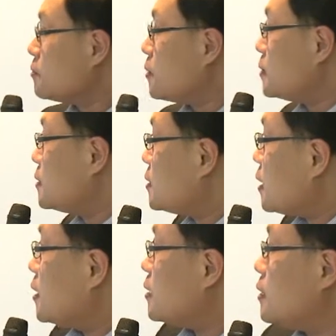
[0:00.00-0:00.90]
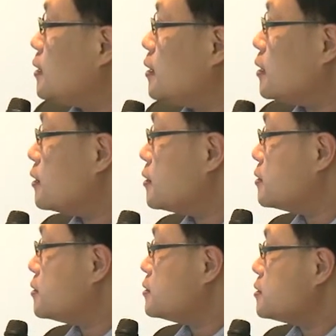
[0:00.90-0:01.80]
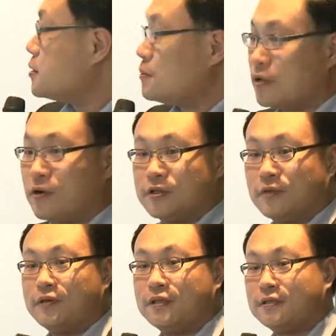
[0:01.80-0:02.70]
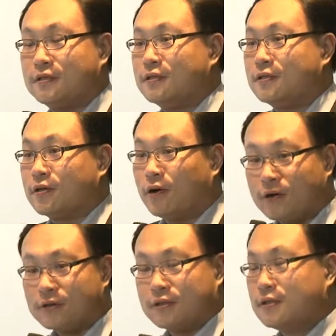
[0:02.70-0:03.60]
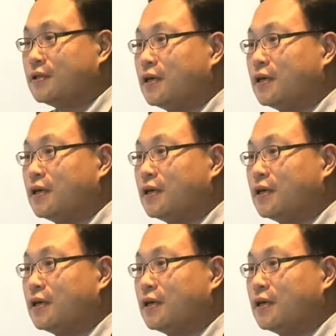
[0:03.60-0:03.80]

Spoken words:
months, and because of these talks,